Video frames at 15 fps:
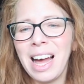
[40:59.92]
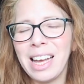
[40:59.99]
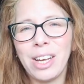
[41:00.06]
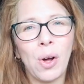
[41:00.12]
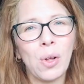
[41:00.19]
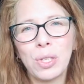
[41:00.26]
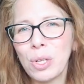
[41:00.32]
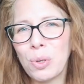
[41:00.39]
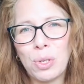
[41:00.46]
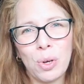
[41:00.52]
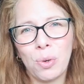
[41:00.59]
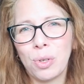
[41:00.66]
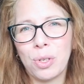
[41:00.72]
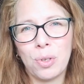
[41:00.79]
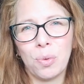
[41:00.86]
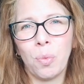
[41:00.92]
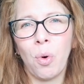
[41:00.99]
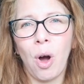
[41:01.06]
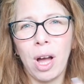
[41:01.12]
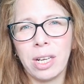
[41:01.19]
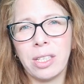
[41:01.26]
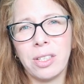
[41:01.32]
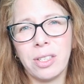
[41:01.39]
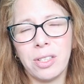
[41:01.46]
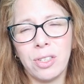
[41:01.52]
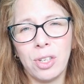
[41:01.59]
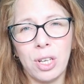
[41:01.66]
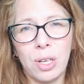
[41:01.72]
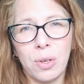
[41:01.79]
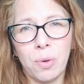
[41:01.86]
I also don't want
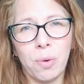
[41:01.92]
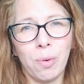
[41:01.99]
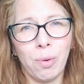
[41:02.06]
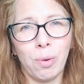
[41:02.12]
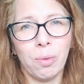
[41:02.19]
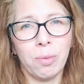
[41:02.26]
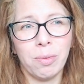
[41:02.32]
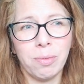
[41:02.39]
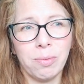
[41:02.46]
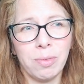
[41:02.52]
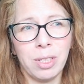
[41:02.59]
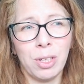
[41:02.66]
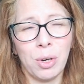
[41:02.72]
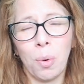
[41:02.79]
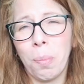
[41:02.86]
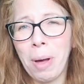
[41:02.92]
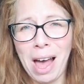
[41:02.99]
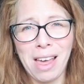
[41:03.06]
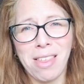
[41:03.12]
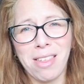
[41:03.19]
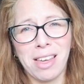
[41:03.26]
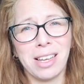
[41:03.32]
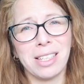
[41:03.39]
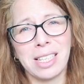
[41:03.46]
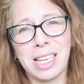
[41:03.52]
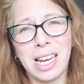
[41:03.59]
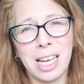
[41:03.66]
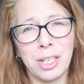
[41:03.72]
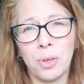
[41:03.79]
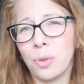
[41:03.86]
to, you know, buy things
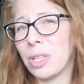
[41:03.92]
that I